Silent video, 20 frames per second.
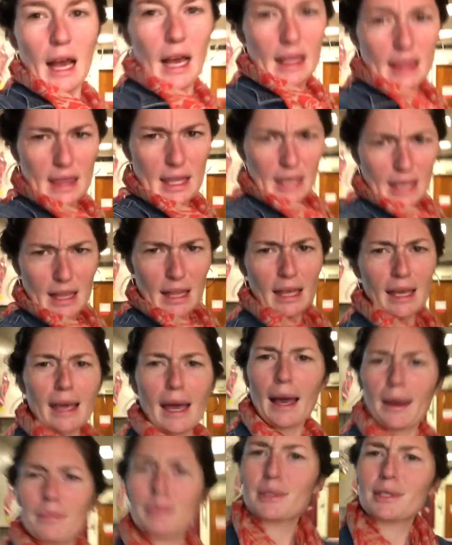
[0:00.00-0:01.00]
I think the
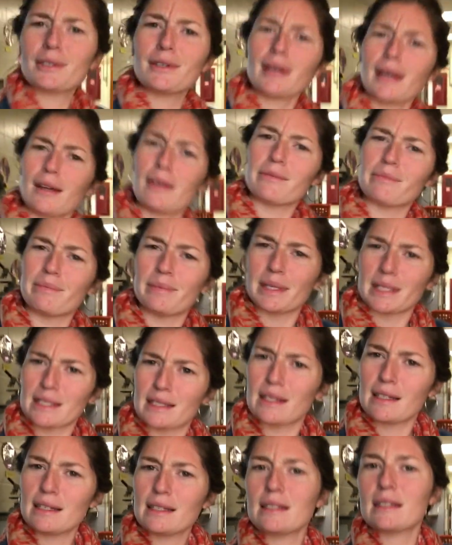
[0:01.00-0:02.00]
Gap's going out of
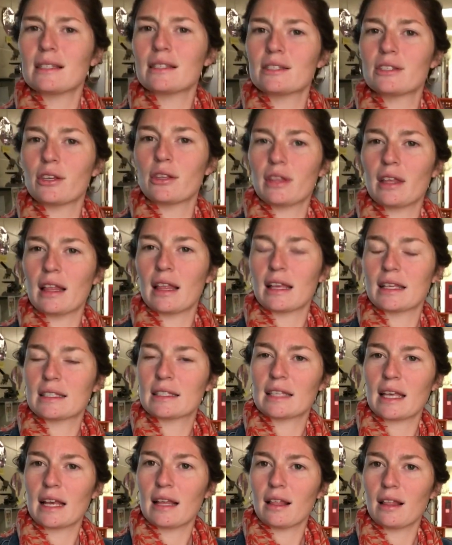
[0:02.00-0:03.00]
business, so they like
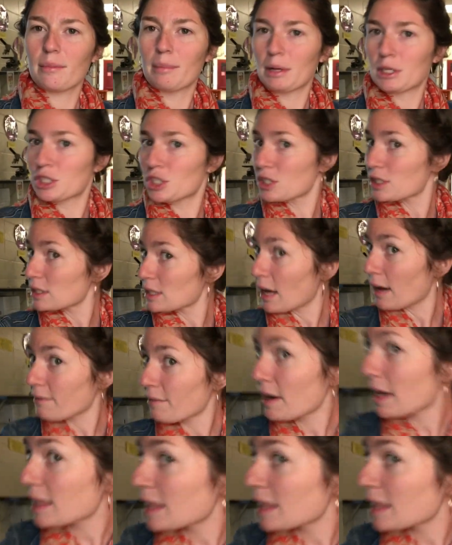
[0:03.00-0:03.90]
sale a bunch of stuff.